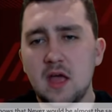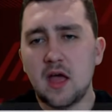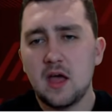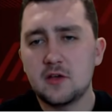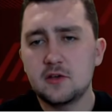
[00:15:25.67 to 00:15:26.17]

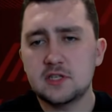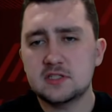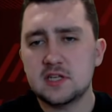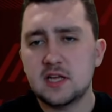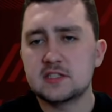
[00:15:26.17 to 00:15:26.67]
Yuta
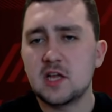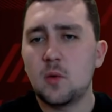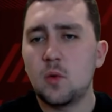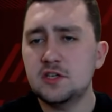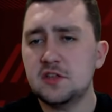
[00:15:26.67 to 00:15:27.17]
says,
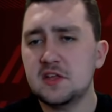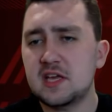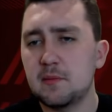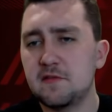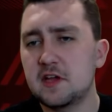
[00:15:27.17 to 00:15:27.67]
why do you think
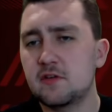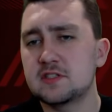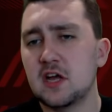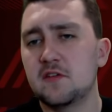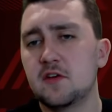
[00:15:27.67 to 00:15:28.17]
Camavinga
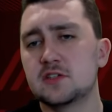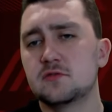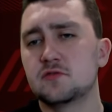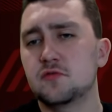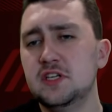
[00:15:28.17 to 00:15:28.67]
is out of
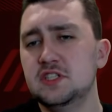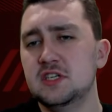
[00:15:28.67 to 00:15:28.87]
Arsenal's reach?